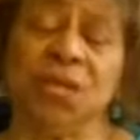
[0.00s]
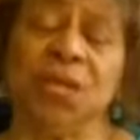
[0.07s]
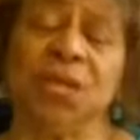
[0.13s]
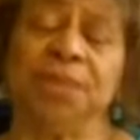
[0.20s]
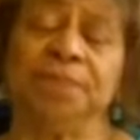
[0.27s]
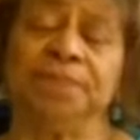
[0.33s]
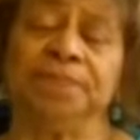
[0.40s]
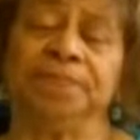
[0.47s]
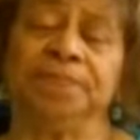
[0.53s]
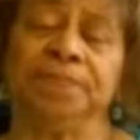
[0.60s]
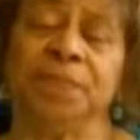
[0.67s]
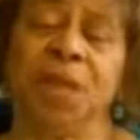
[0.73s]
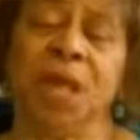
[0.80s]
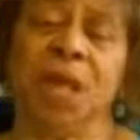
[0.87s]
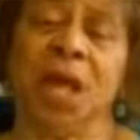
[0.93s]
reading.
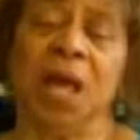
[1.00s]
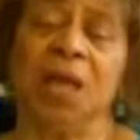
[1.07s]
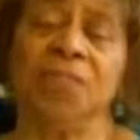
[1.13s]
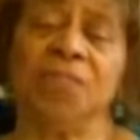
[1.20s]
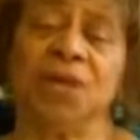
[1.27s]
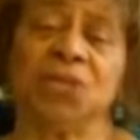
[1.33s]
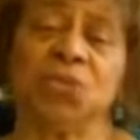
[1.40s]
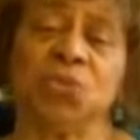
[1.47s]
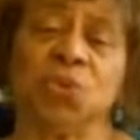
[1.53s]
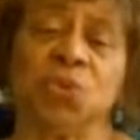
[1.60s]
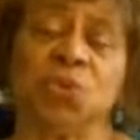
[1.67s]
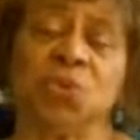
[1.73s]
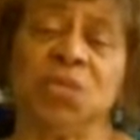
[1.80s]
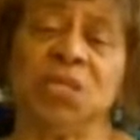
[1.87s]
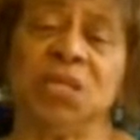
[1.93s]
And that's
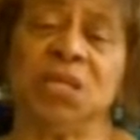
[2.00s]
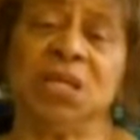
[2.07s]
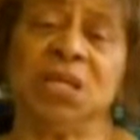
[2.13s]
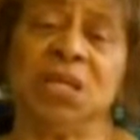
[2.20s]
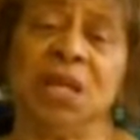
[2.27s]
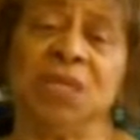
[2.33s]
what we did.